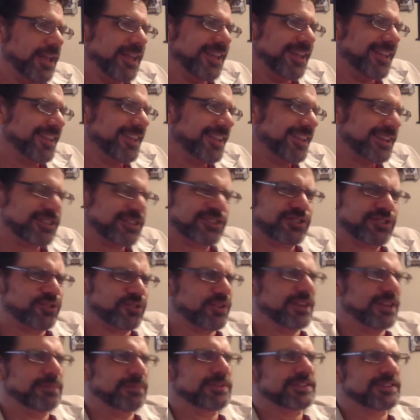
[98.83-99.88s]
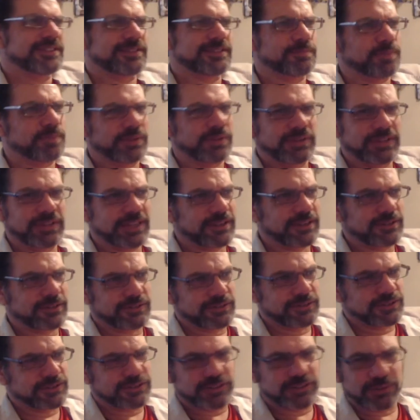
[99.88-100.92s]
extremist political
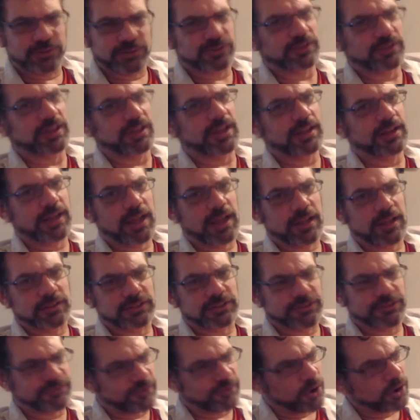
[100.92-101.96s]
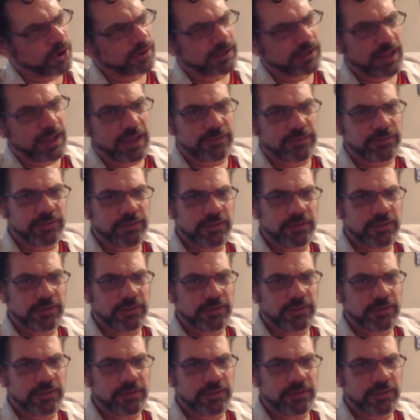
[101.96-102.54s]
and social ideology, far left.